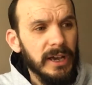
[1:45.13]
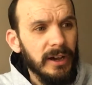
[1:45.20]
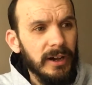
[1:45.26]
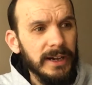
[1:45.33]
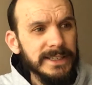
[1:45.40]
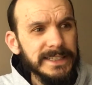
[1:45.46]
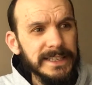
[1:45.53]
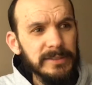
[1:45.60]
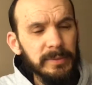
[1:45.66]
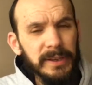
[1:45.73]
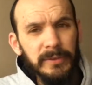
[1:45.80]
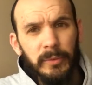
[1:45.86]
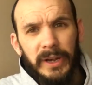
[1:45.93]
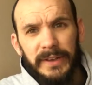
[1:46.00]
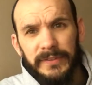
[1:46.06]
I seem to be
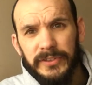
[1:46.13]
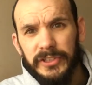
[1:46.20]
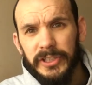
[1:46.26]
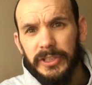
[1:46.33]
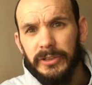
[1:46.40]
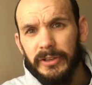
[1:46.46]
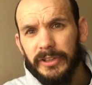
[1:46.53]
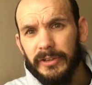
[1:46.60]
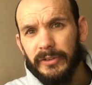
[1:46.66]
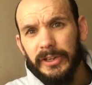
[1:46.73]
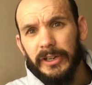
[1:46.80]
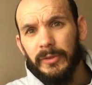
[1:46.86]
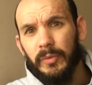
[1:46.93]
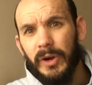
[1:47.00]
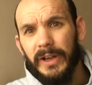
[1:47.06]
in wave two. I don't really
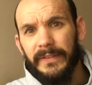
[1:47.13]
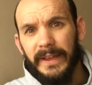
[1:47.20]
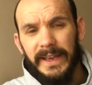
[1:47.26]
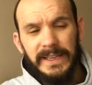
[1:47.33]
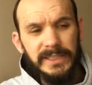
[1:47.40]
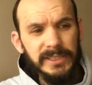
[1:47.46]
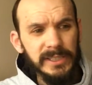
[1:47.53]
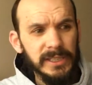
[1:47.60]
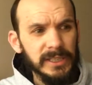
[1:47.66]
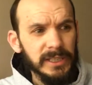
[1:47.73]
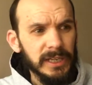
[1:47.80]
know why that is.